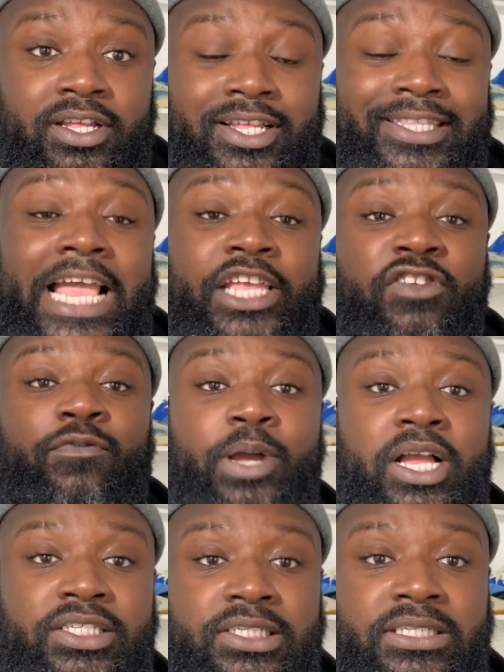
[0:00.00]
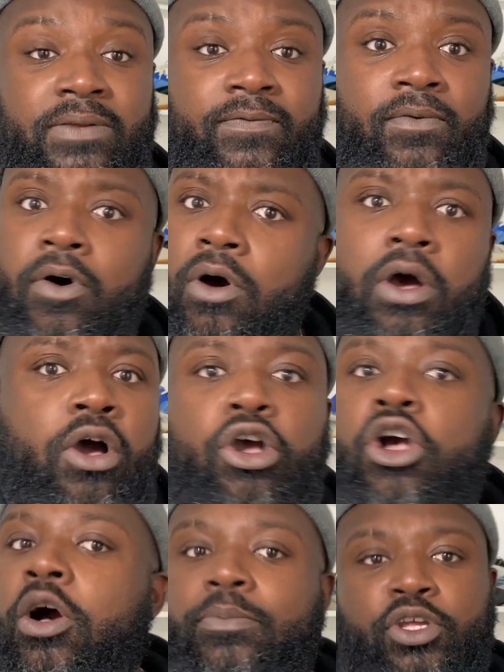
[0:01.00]
that you've purchased it for,
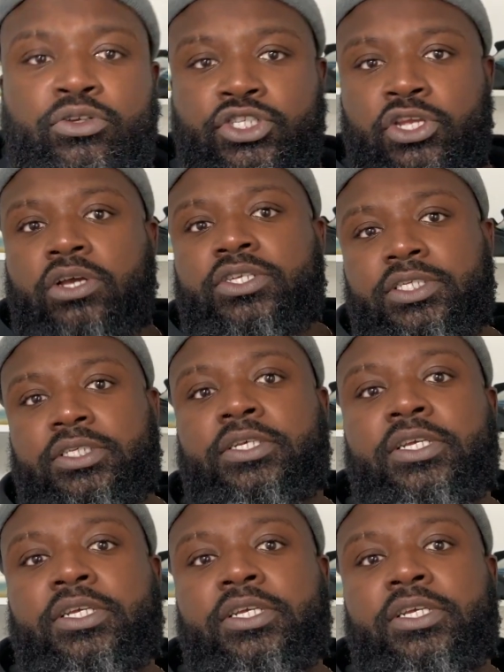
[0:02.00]
cop those socks.